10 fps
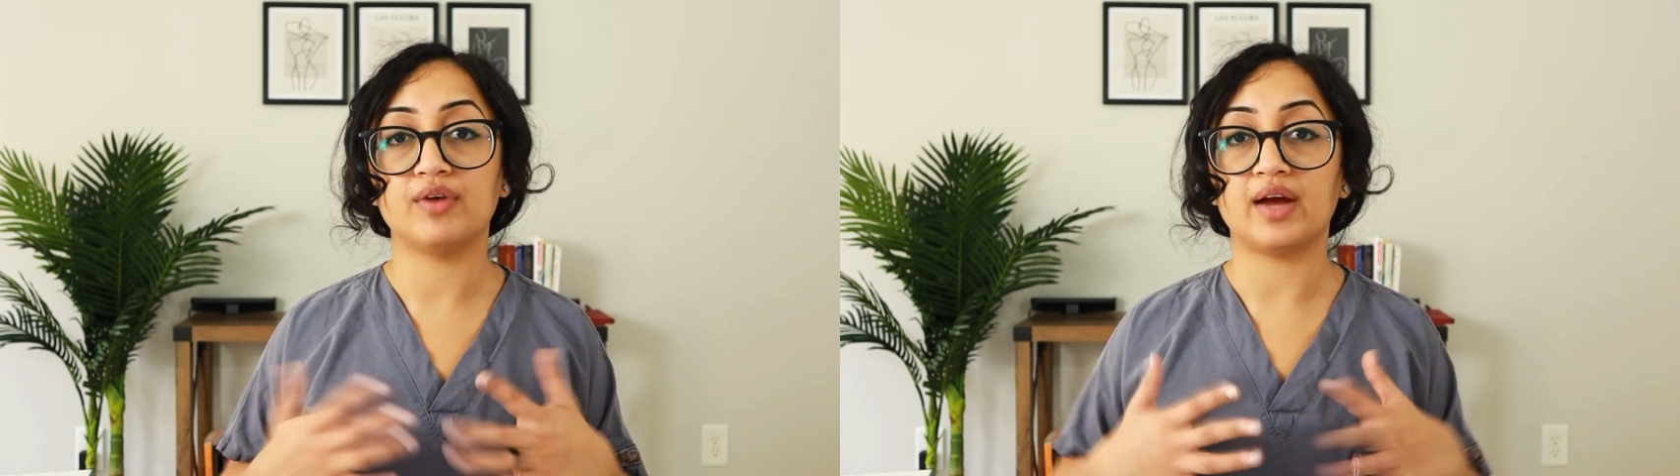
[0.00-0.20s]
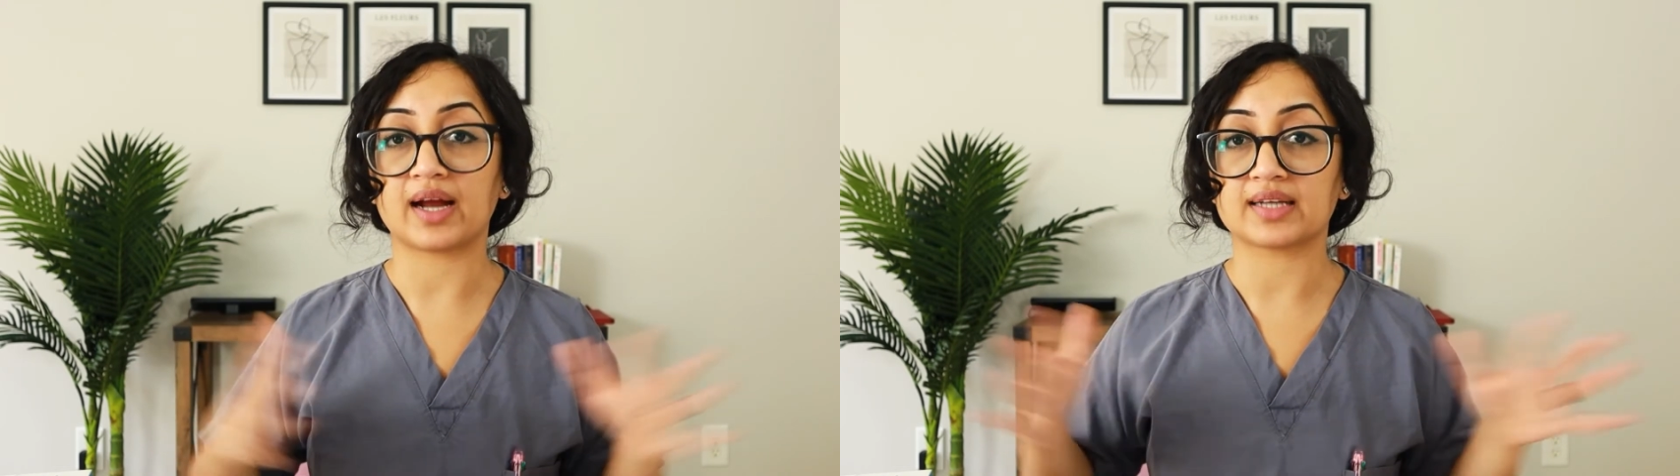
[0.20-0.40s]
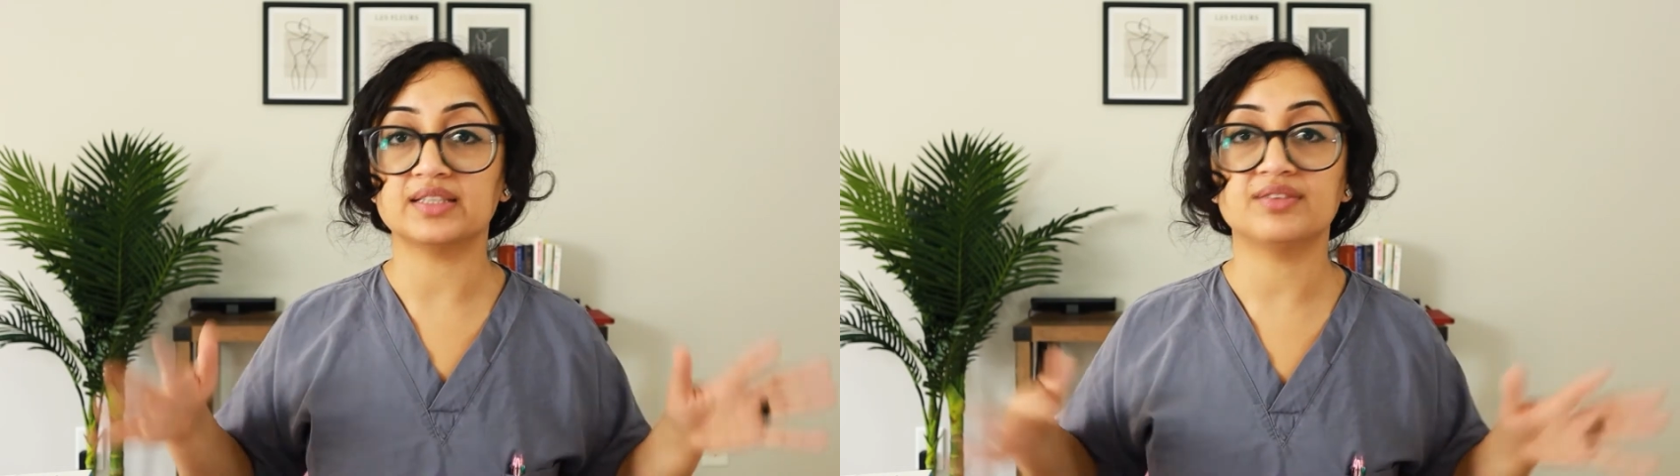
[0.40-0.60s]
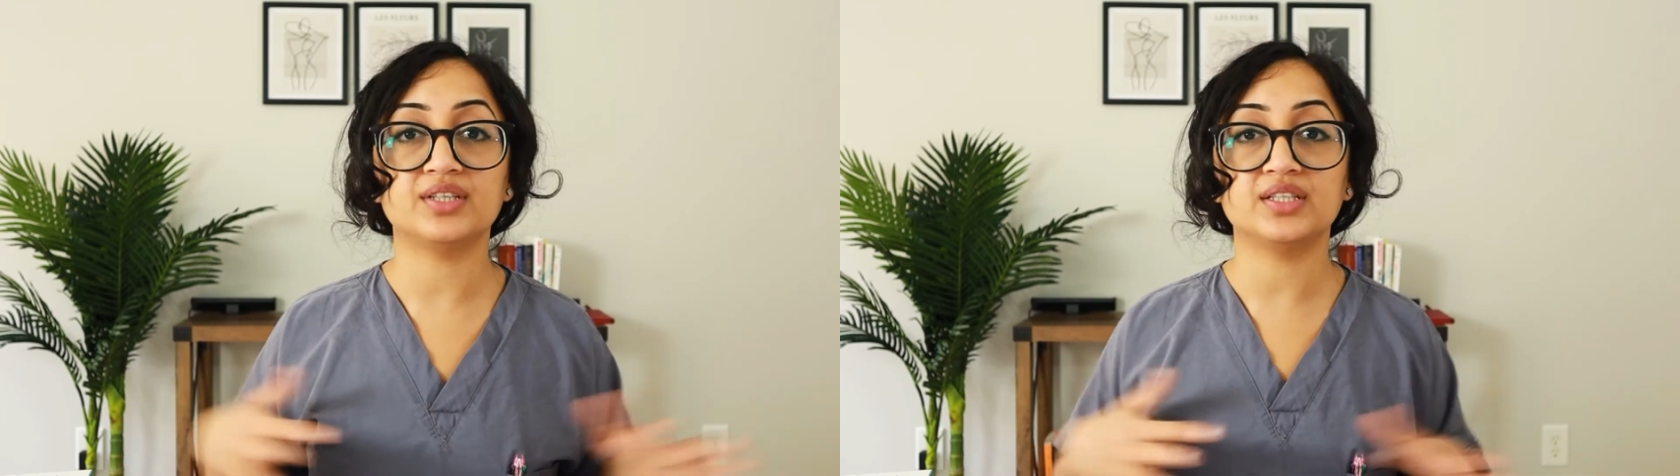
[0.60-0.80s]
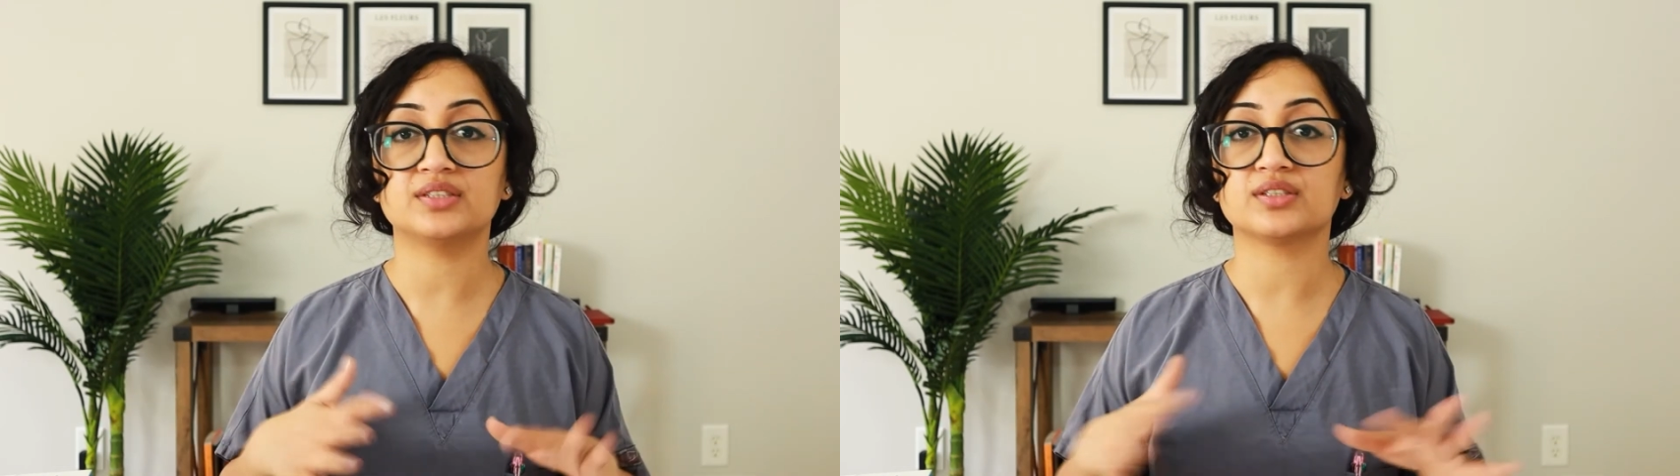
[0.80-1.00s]

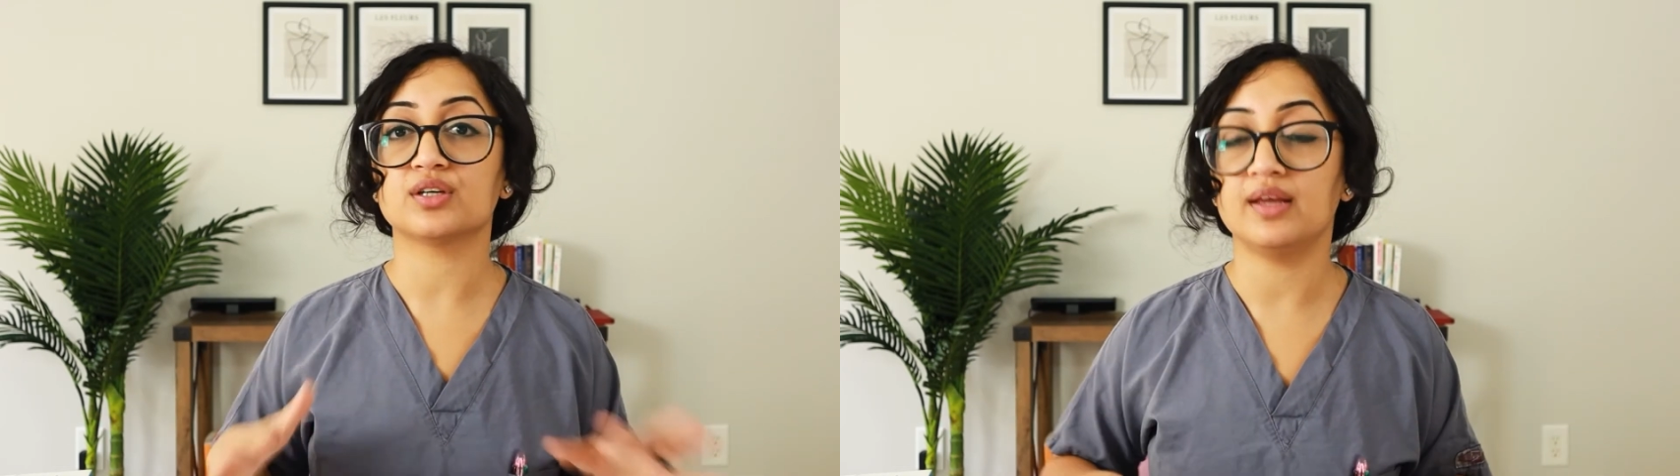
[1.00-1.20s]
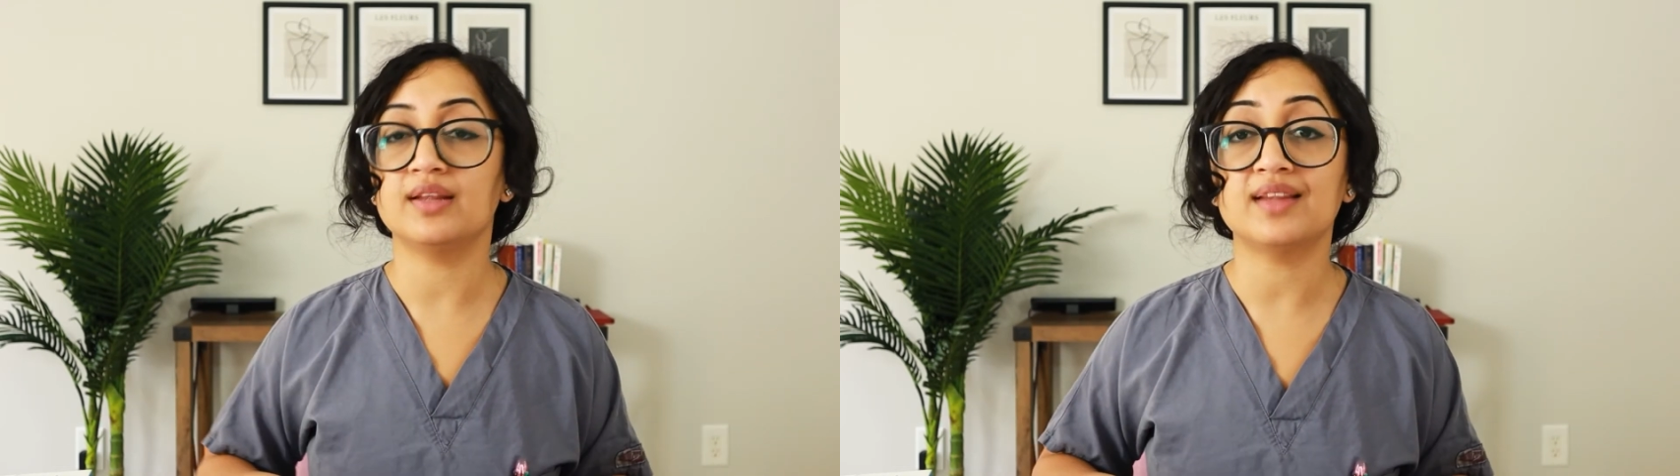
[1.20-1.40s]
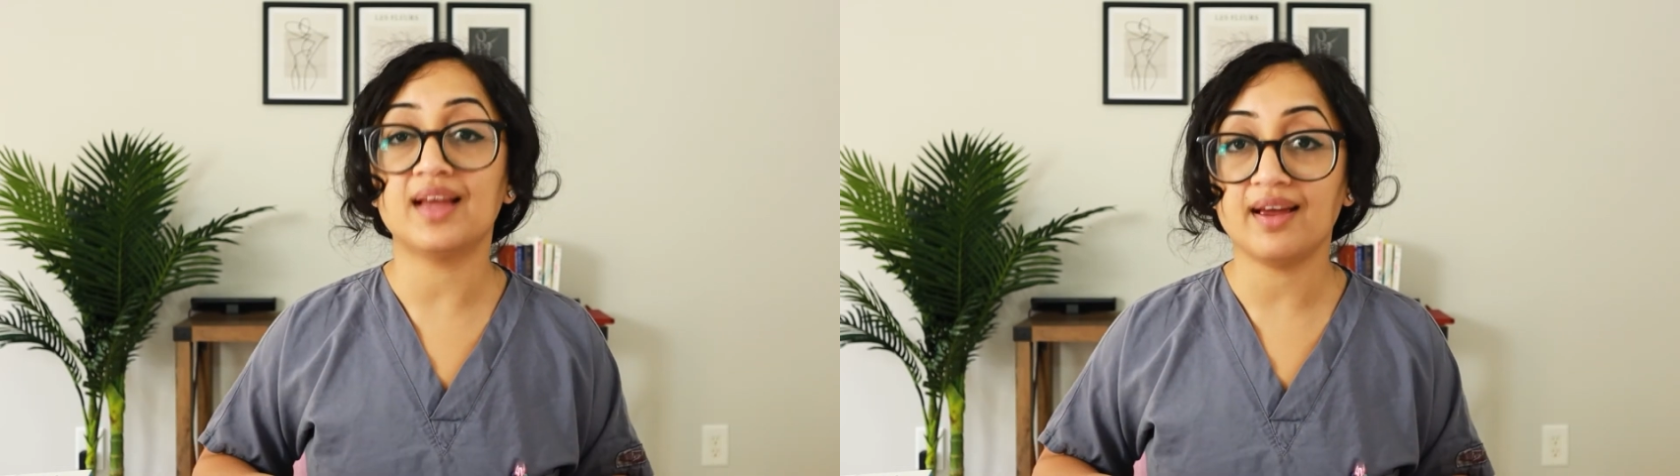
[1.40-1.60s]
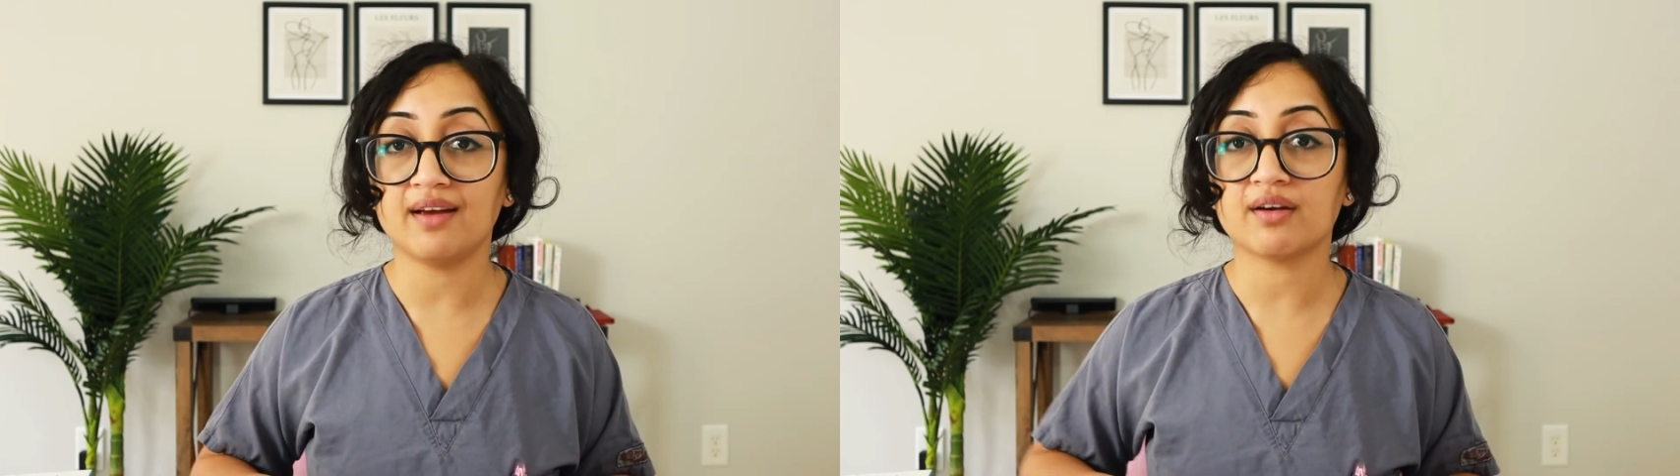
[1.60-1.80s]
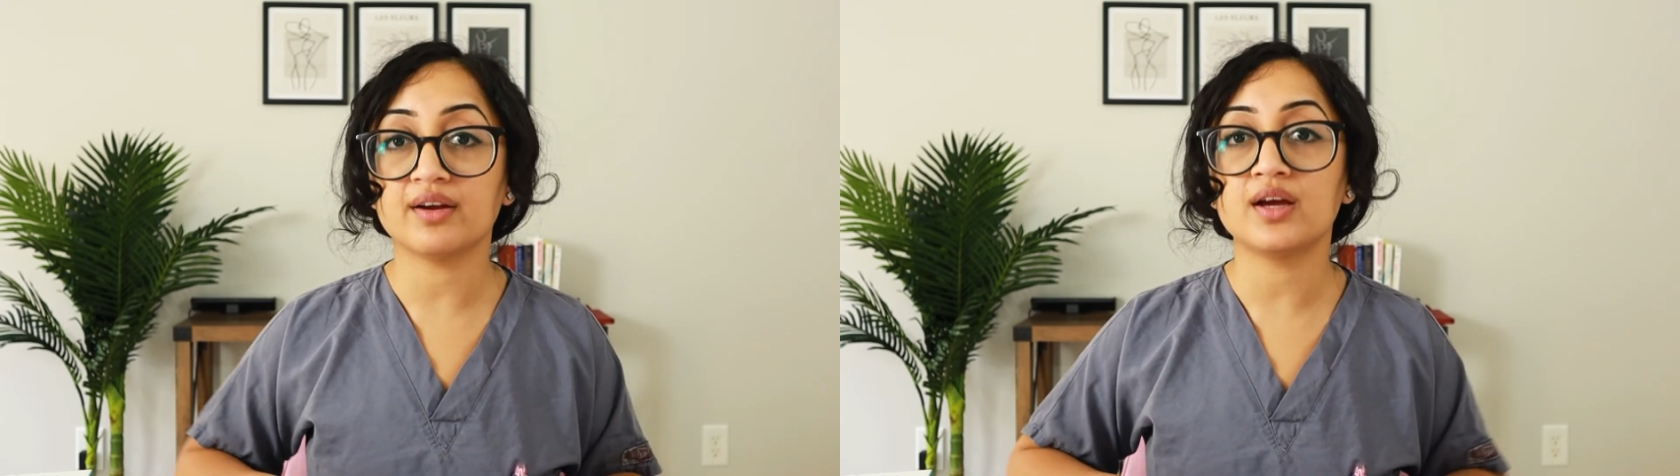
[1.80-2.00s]
activities in that
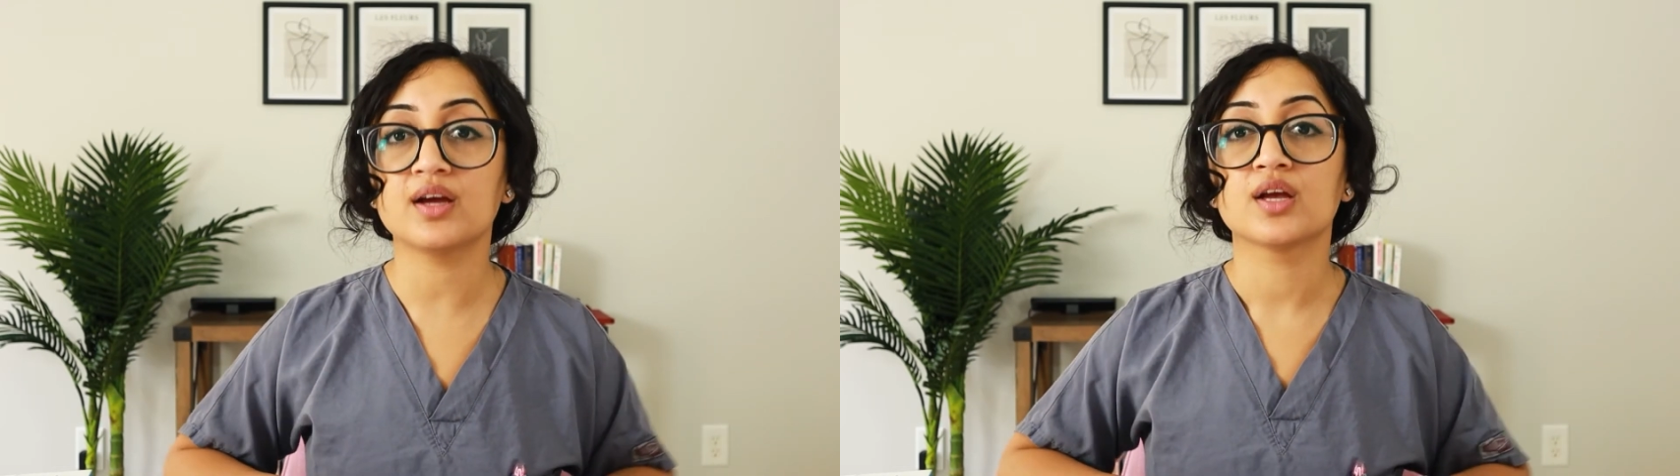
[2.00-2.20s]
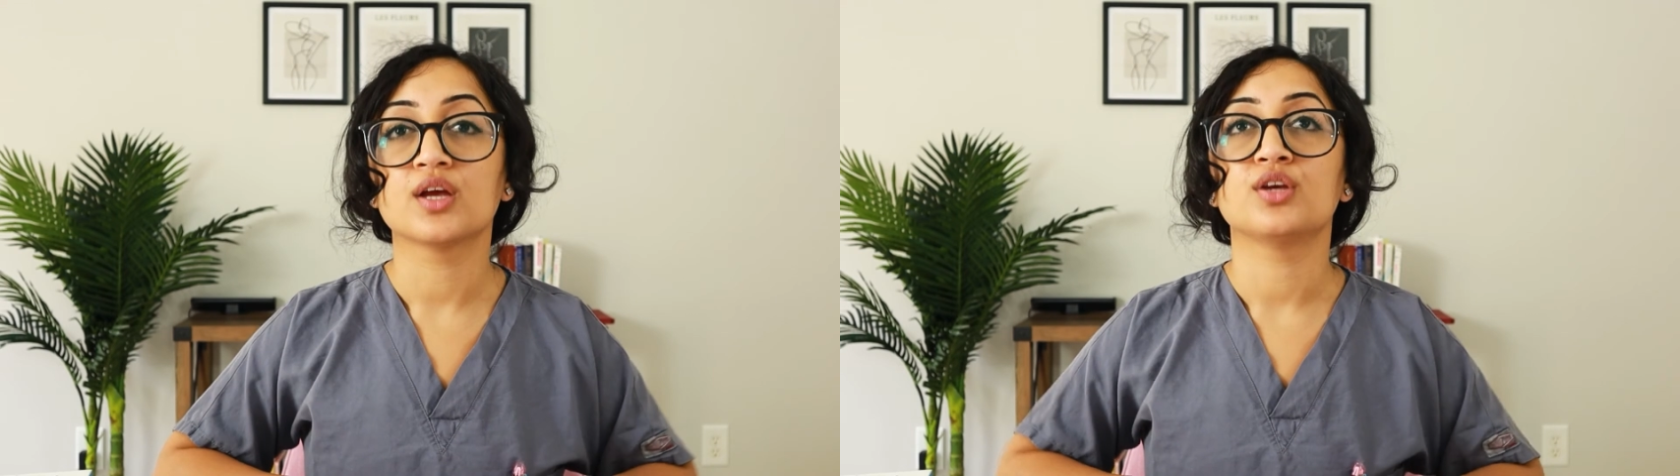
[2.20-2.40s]
area,